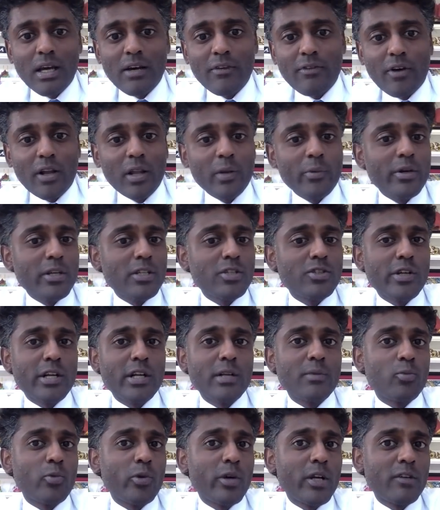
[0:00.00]
Following a
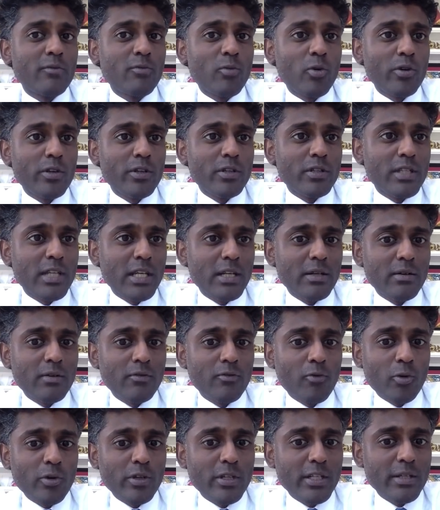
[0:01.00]
straight-up win of more than
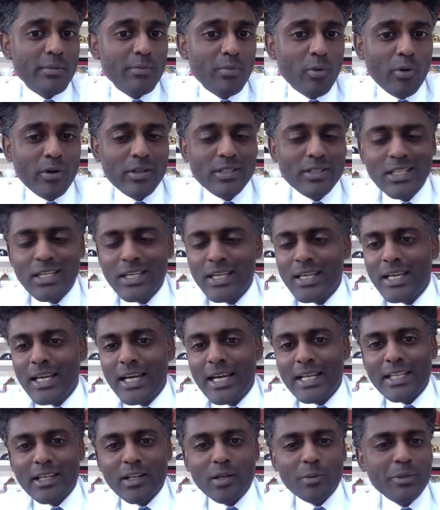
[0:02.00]
14 points,
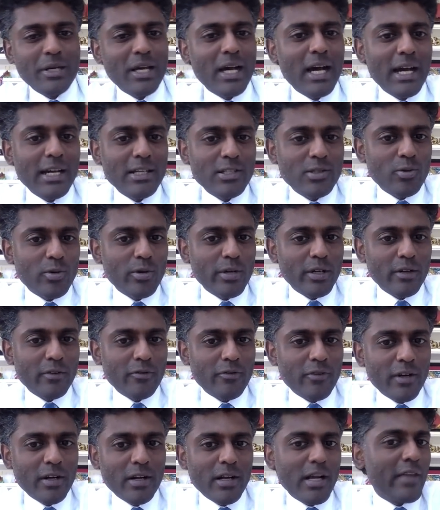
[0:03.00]
I think it'll be a high-scoring
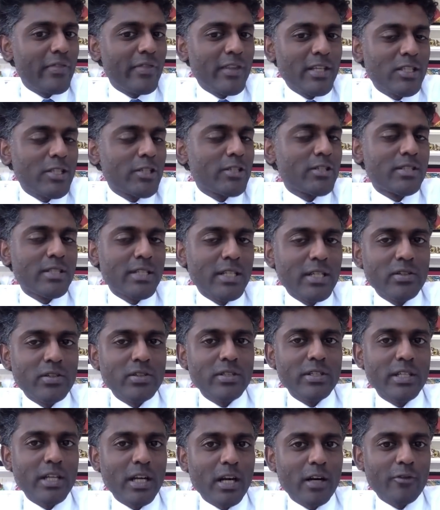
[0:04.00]
affair. And this is
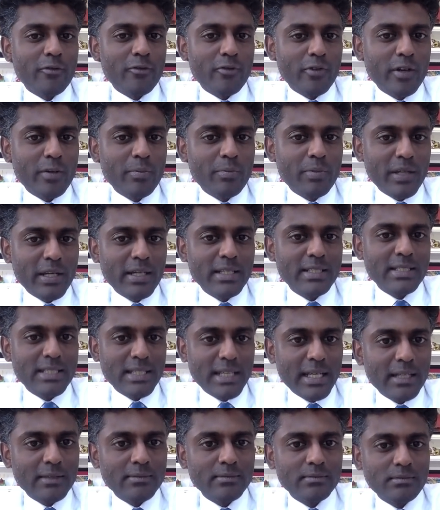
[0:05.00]
nearly our free play
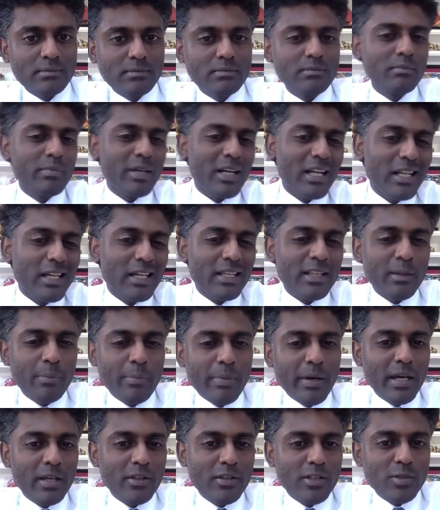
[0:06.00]
today. But I like the
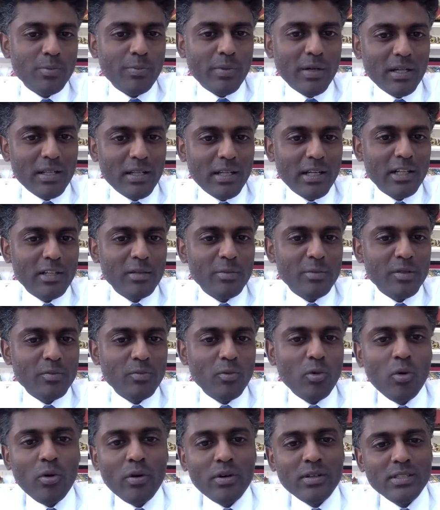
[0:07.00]
Panthers puck line a little bit
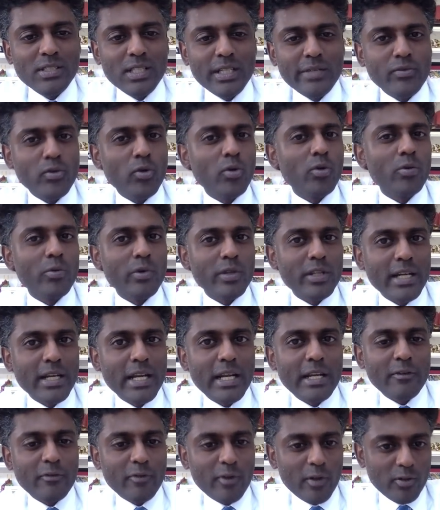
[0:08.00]
more instead of going with an
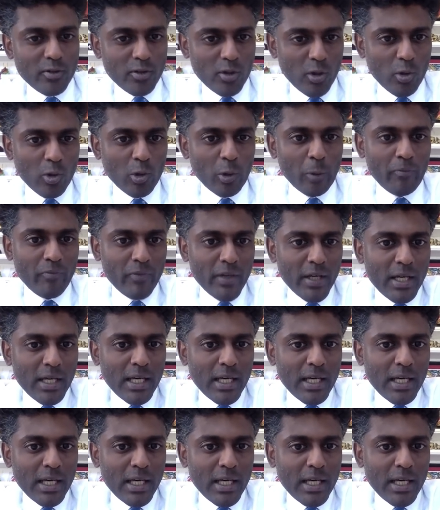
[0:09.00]
NFL total.